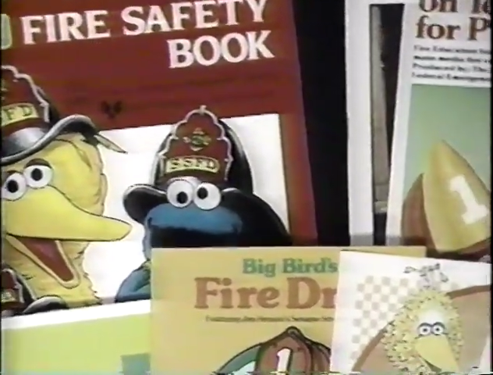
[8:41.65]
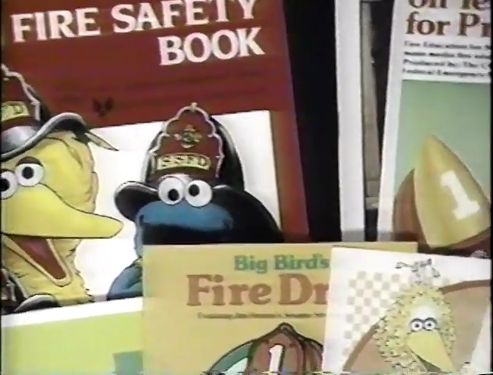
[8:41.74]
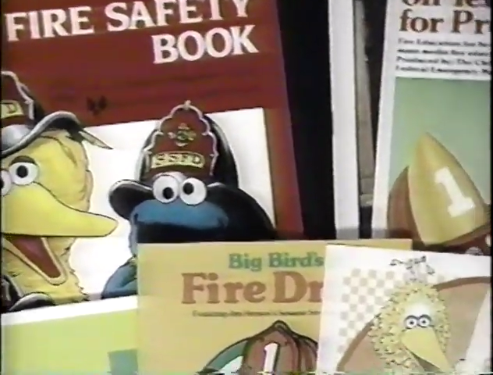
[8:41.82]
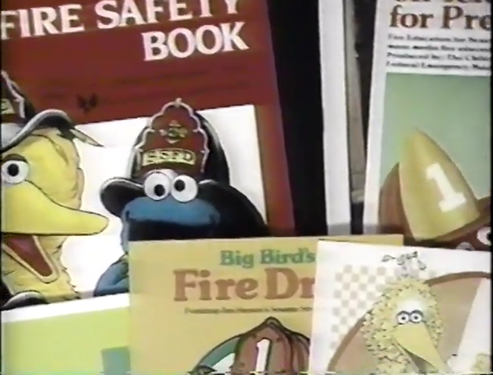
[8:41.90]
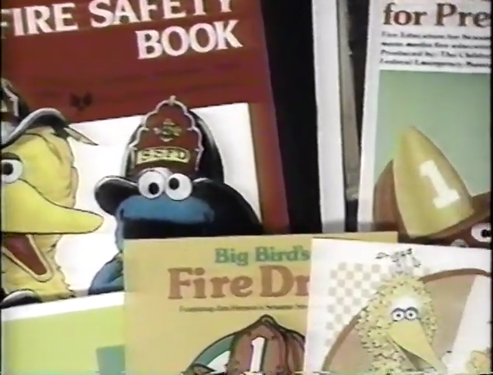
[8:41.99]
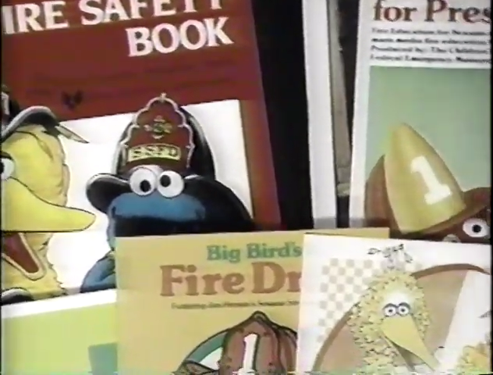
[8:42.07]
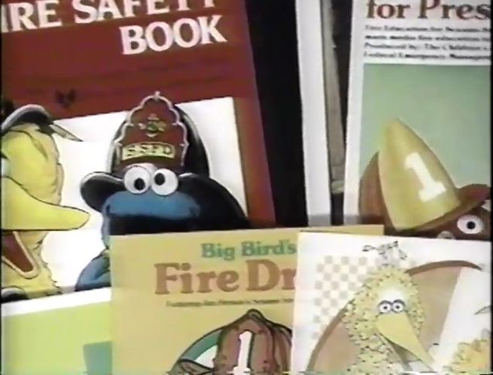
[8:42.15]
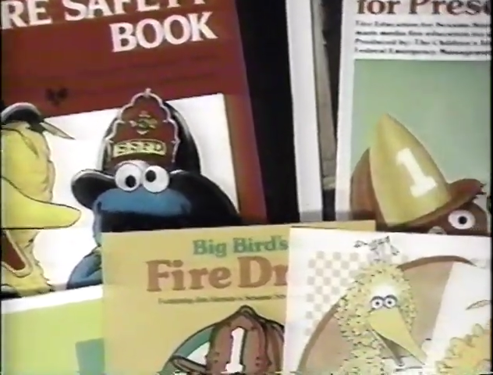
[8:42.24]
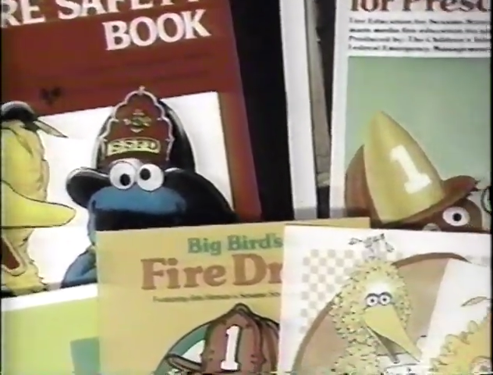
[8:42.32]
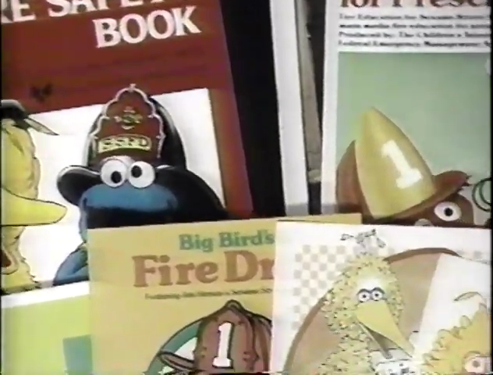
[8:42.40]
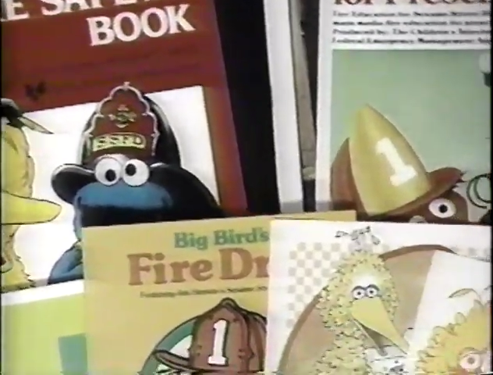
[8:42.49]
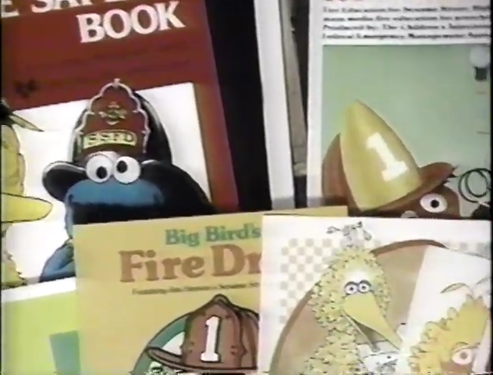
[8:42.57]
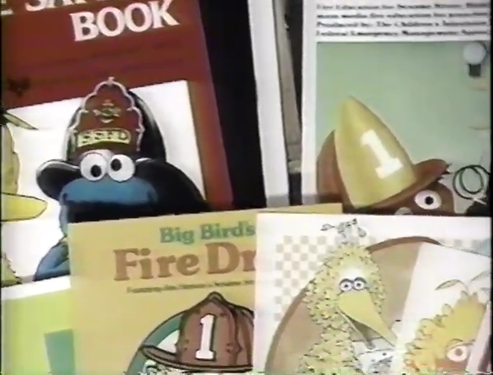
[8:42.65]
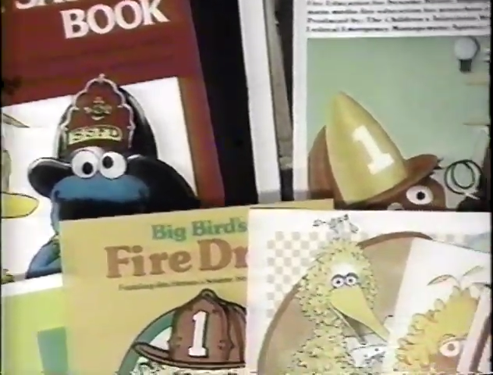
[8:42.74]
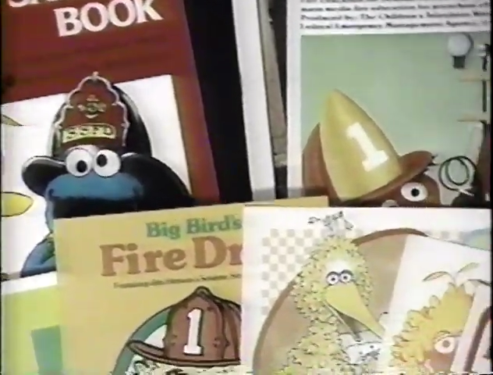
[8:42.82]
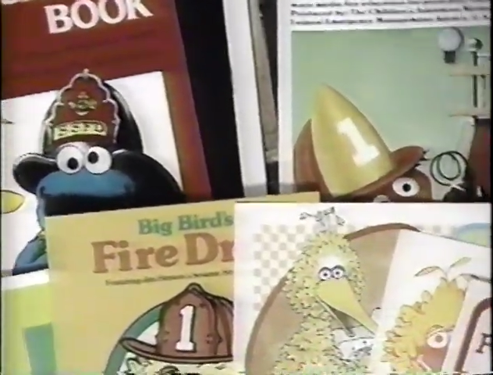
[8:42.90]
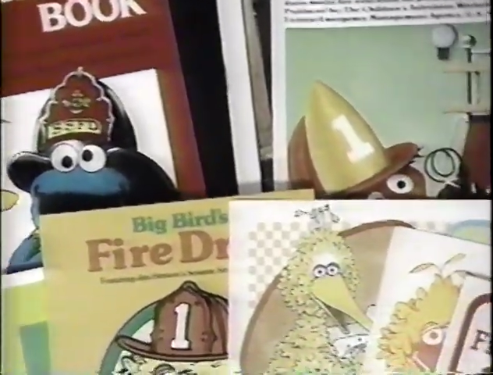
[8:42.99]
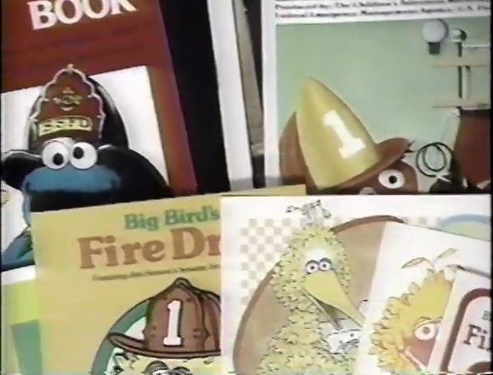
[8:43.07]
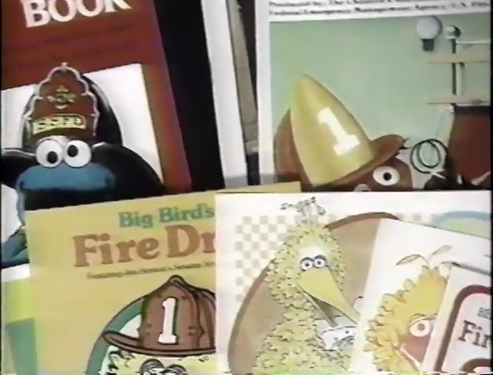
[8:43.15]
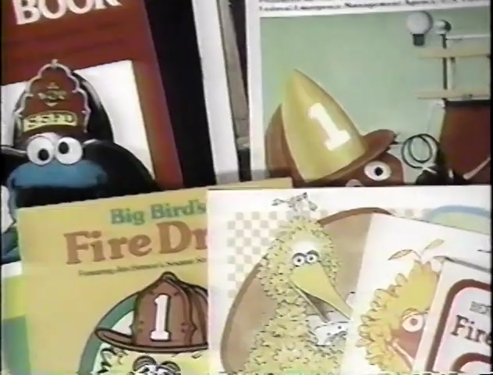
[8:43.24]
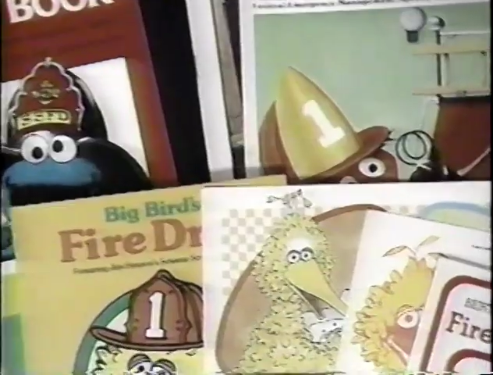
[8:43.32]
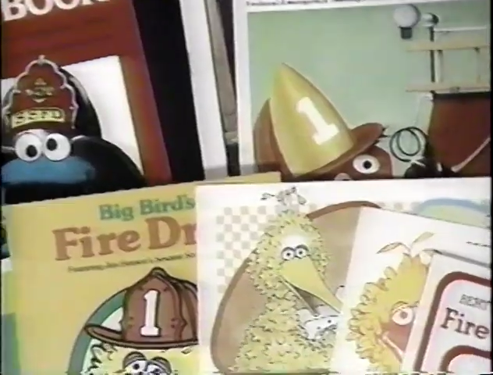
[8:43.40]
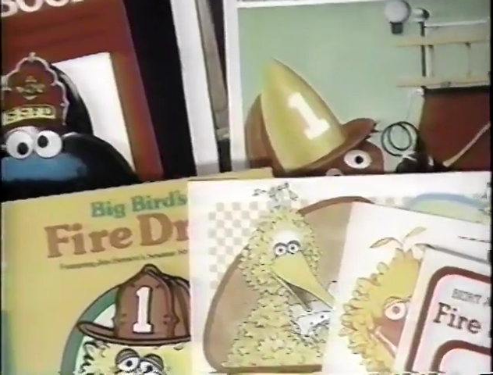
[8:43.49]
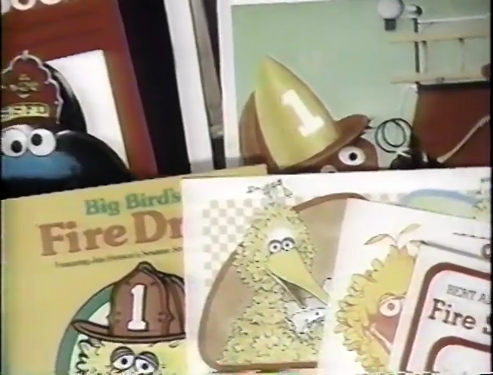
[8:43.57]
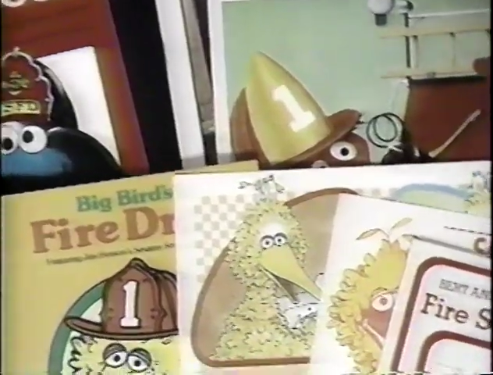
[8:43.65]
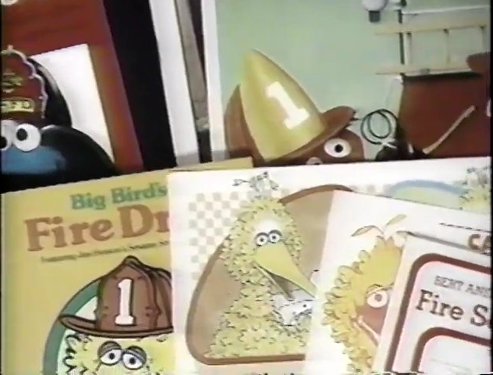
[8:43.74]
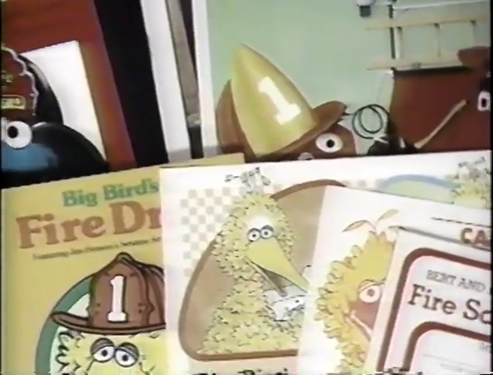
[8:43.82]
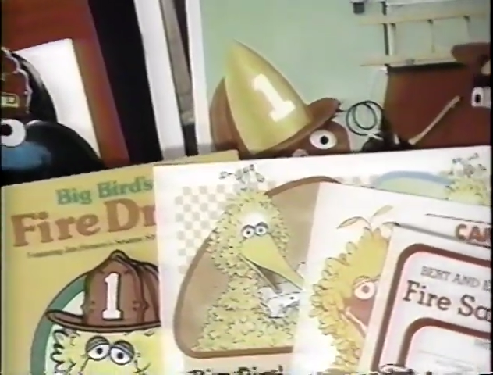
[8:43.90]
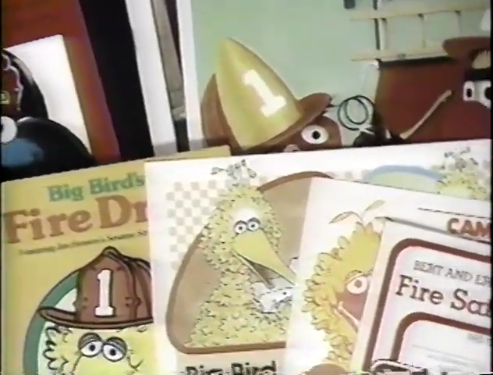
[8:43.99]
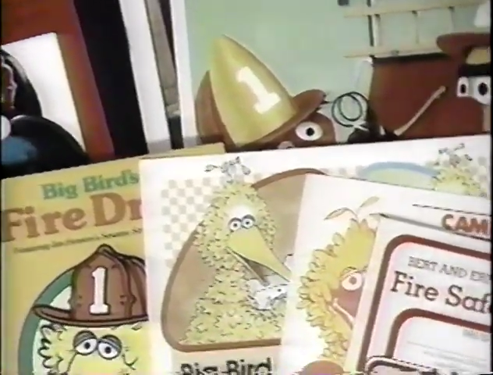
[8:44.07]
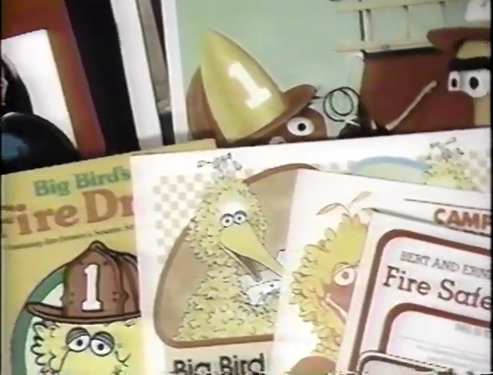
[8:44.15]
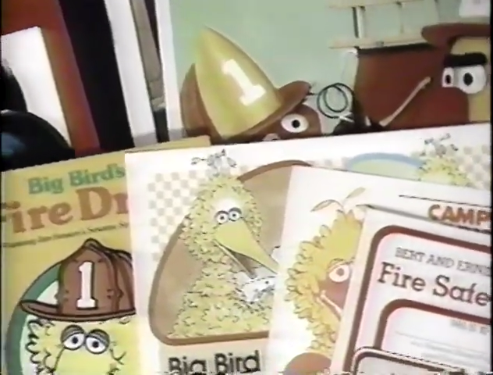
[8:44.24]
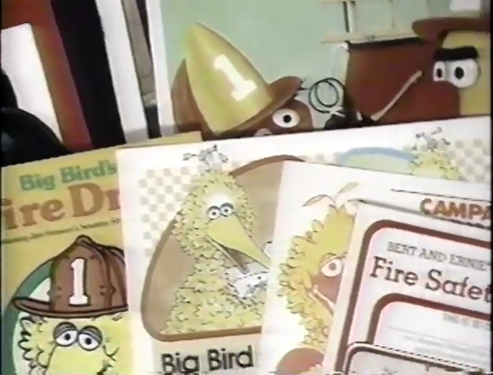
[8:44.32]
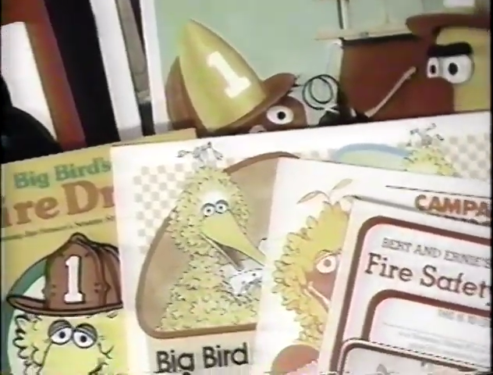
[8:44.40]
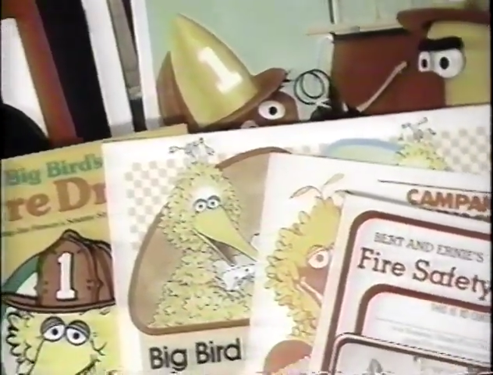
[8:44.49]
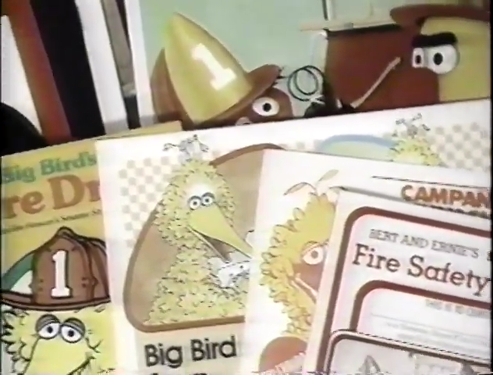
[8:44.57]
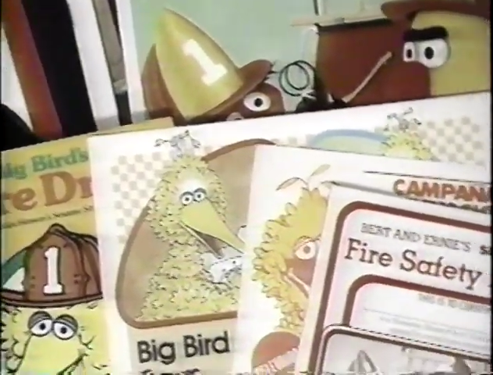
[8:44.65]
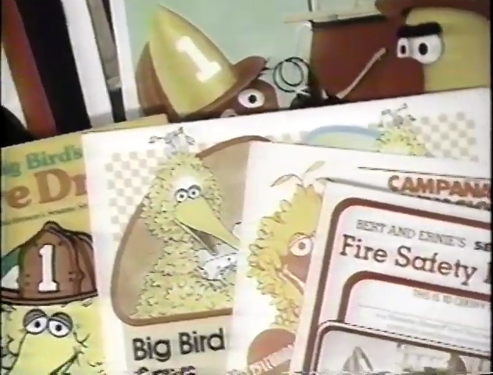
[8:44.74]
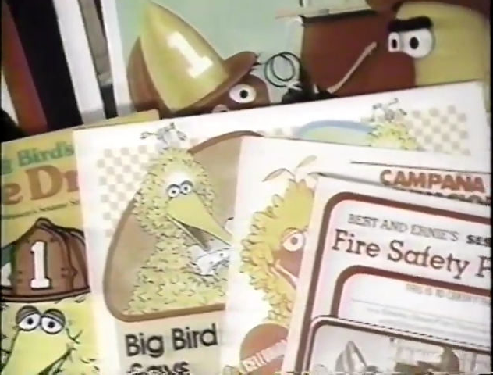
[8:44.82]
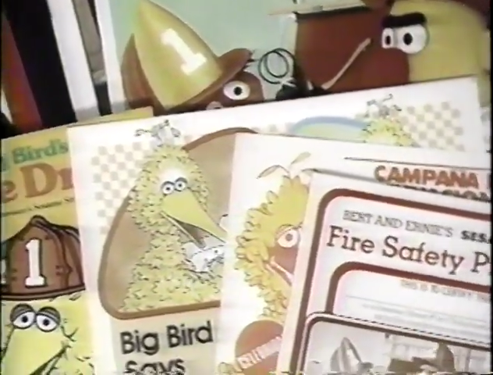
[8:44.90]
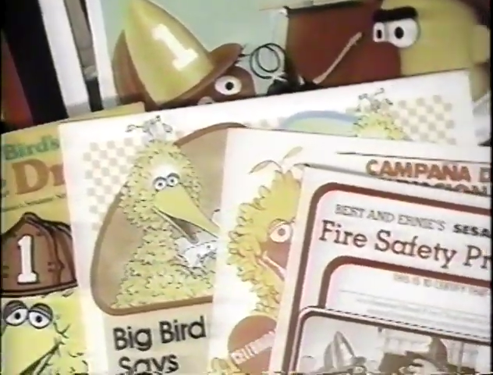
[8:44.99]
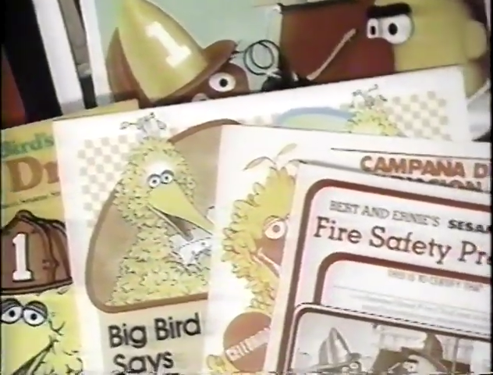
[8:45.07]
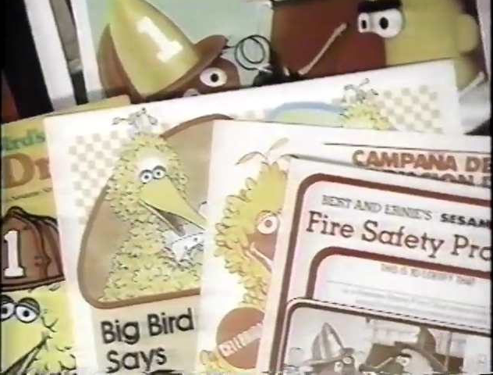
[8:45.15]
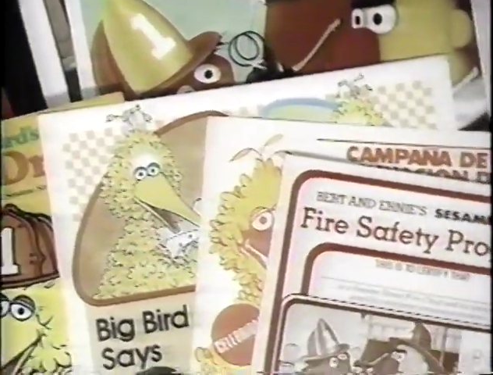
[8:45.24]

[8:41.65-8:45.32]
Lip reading: No face is visible, so there are no lips to read.